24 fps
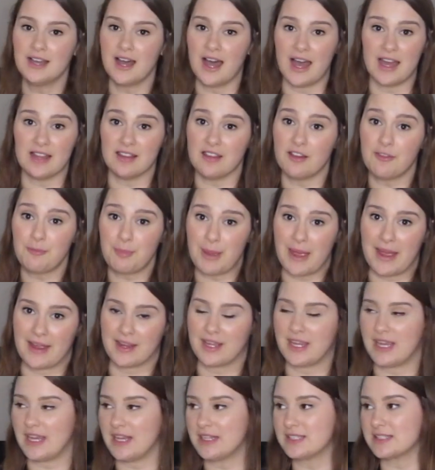I love
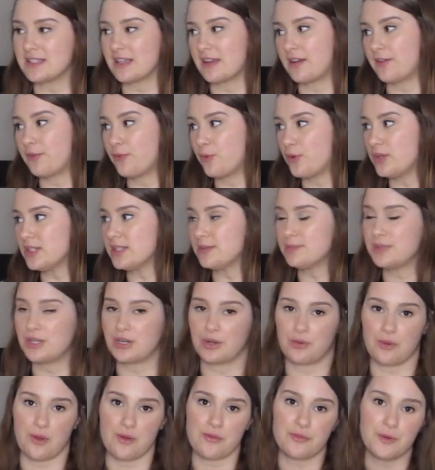pancakes. Like, of course I'm gonna
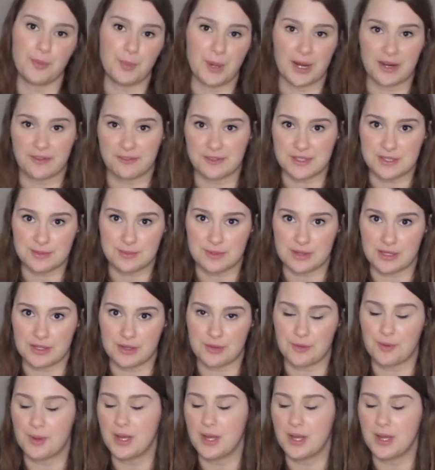go out for breakfast with you.